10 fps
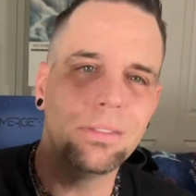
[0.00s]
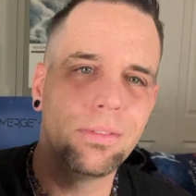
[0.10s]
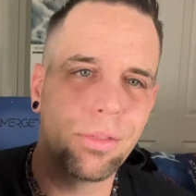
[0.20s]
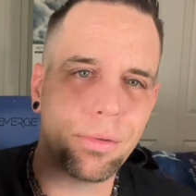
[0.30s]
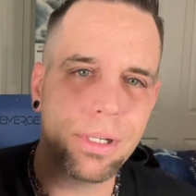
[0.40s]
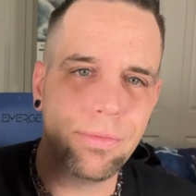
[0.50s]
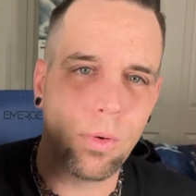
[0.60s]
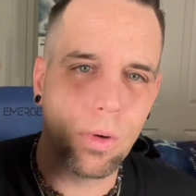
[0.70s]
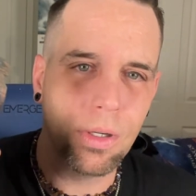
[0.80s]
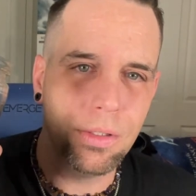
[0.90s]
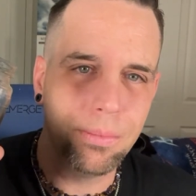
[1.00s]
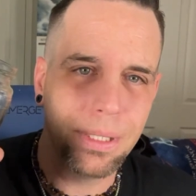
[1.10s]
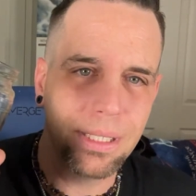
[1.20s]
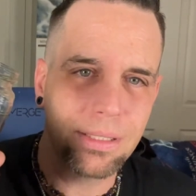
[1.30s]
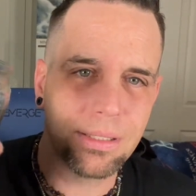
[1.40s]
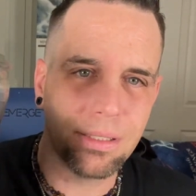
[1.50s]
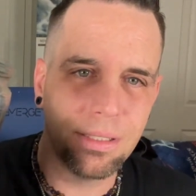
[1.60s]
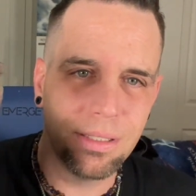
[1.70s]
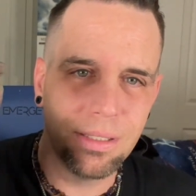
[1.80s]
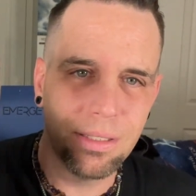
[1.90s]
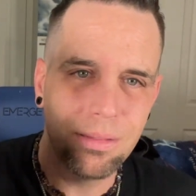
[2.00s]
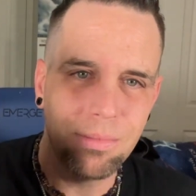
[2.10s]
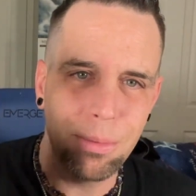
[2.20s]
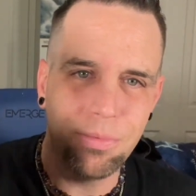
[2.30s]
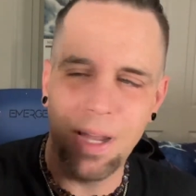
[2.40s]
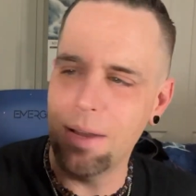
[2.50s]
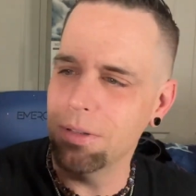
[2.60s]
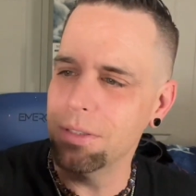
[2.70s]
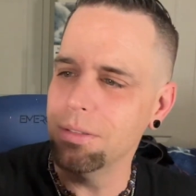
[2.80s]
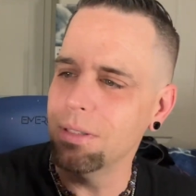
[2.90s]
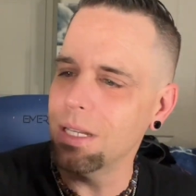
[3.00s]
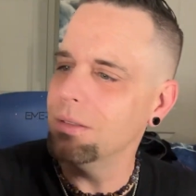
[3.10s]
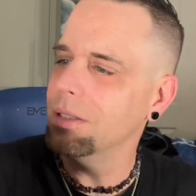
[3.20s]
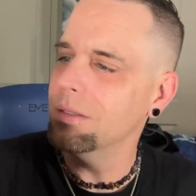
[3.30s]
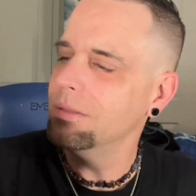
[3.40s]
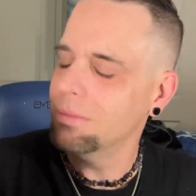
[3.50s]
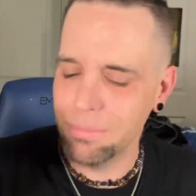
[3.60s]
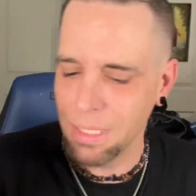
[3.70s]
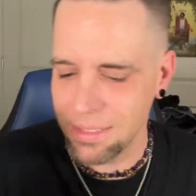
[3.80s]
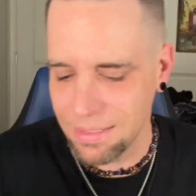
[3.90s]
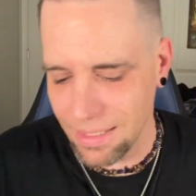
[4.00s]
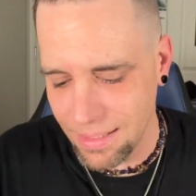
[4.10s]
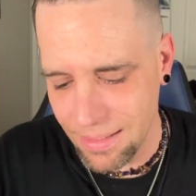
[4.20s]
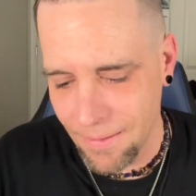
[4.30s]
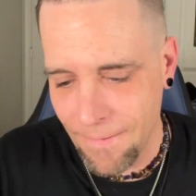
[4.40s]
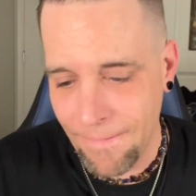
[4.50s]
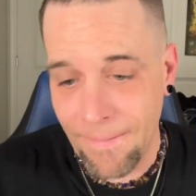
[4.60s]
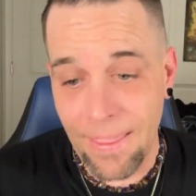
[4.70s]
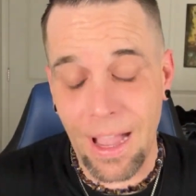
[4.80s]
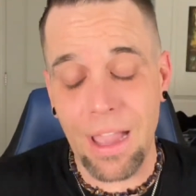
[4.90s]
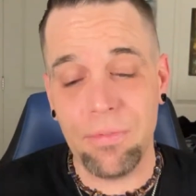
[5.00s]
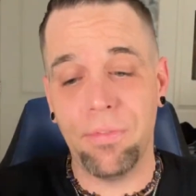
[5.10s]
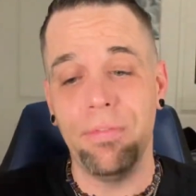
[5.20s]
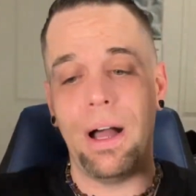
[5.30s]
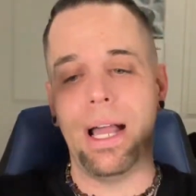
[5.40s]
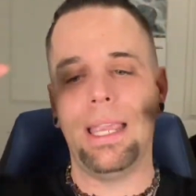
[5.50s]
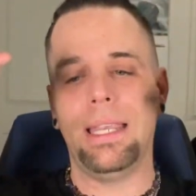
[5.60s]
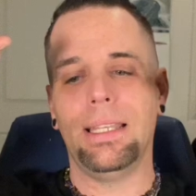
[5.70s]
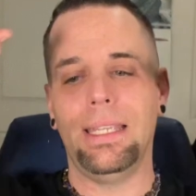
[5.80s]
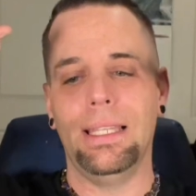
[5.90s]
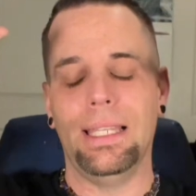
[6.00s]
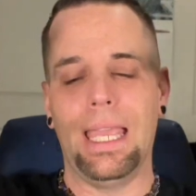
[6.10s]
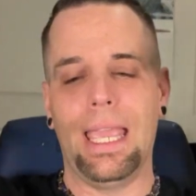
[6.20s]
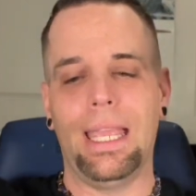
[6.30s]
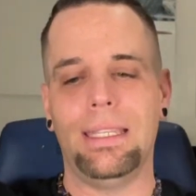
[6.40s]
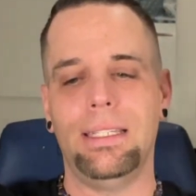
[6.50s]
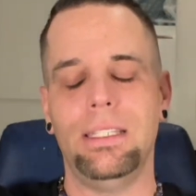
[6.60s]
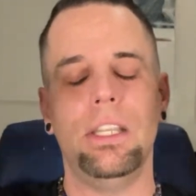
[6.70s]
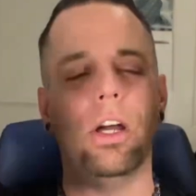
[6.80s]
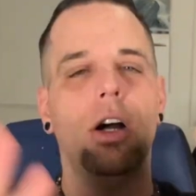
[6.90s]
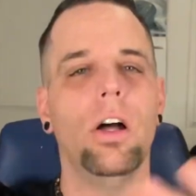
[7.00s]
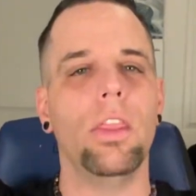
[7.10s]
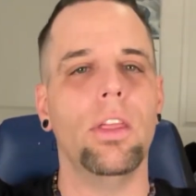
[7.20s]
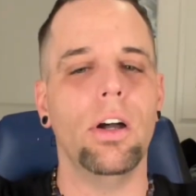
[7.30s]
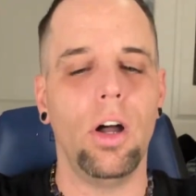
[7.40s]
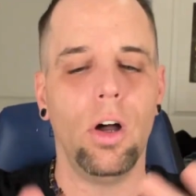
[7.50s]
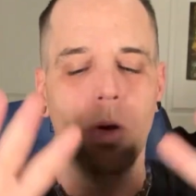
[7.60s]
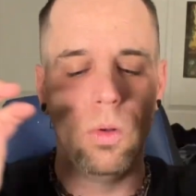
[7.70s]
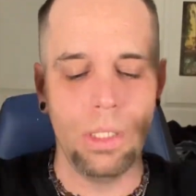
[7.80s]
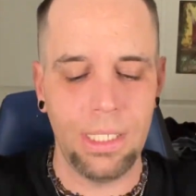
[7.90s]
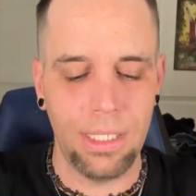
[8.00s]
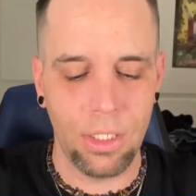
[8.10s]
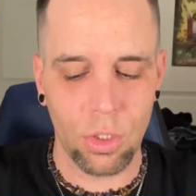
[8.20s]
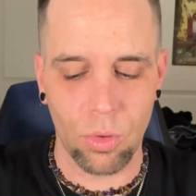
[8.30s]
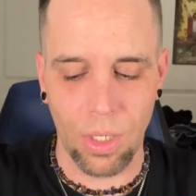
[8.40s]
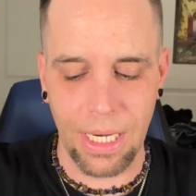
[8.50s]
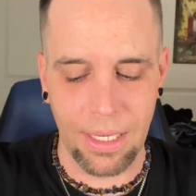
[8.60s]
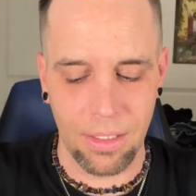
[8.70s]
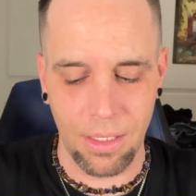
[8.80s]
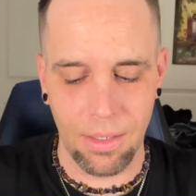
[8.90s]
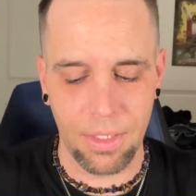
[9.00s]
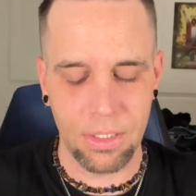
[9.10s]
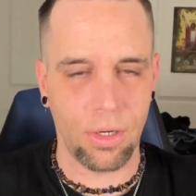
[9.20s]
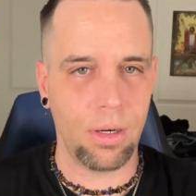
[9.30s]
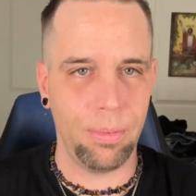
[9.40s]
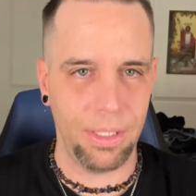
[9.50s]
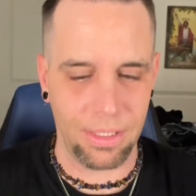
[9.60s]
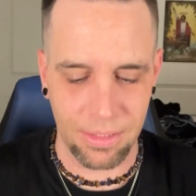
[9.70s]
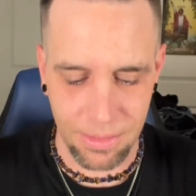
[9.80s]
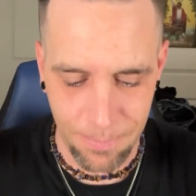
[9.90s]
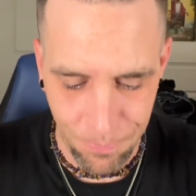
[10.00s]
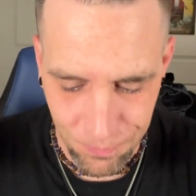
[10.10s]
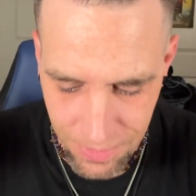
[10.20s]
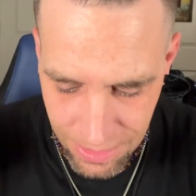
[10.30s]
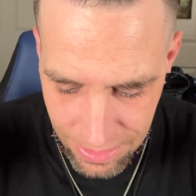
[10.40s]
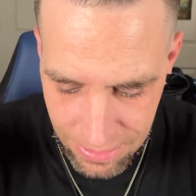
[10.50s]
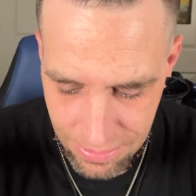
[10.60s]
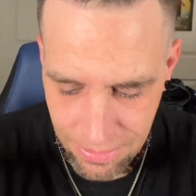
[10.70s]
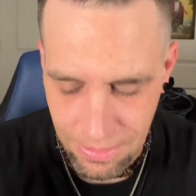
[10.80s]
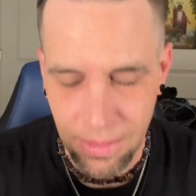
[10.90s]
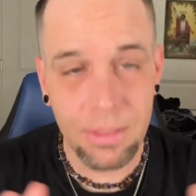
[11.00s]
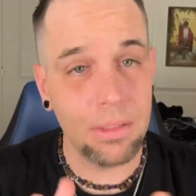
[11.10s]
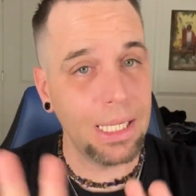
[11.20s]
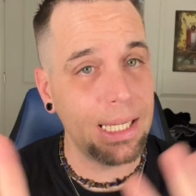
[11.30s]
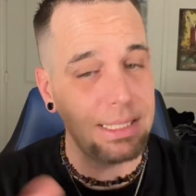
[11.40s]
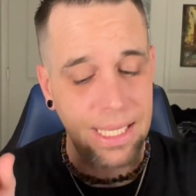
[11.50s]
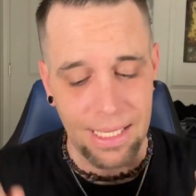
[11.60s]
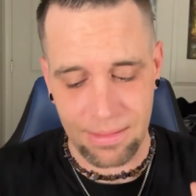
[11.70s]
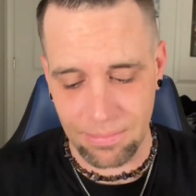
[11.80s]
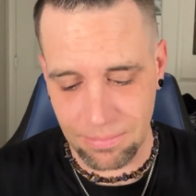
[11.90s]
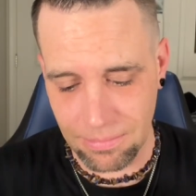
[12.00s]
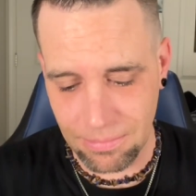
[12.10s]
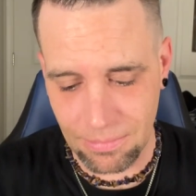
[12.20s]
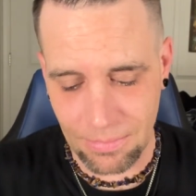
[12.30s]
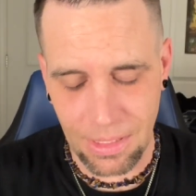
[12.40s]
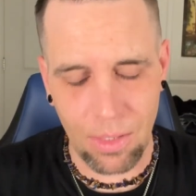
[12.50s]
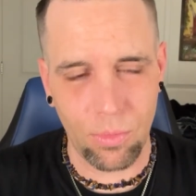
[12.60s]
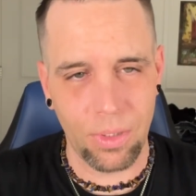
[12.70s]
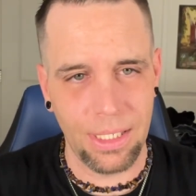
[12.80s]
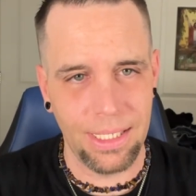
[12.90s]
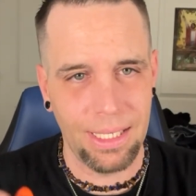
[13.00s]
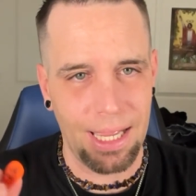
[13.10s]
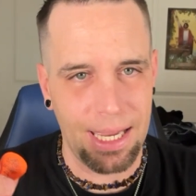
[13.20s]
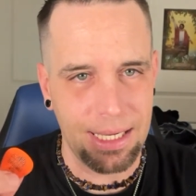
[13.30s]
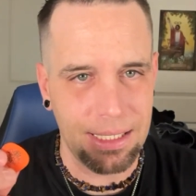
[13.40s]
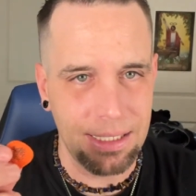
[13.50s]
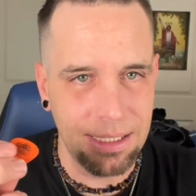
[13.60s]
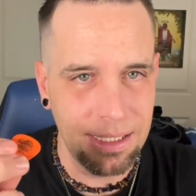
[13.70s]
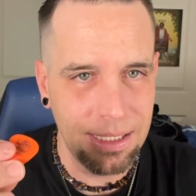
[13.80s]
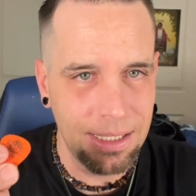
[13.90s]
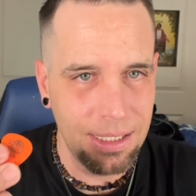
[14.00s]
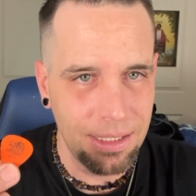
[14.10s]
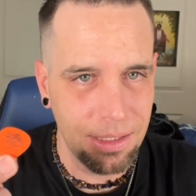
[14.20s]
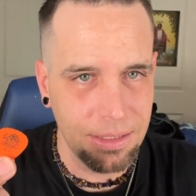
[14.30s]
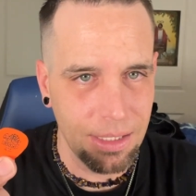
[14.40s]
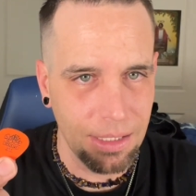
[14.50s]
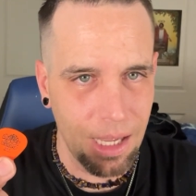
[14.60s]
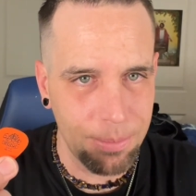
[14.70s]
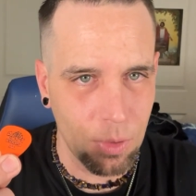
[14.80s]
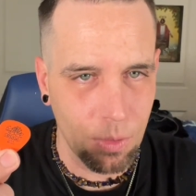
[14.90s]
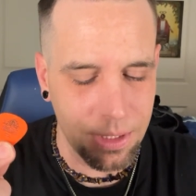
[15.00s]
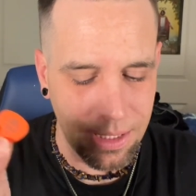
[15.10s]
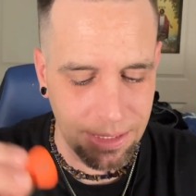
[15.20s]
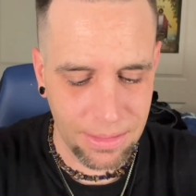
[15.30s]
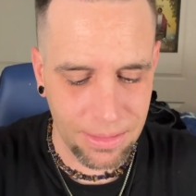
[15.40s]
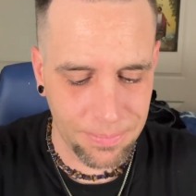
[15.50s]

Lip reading: 300-400 picks, maybe 500, I don't know. But I finally landed on the holy grail of guitar picks, okay? So like I said, I really like the Dunlop Tortex.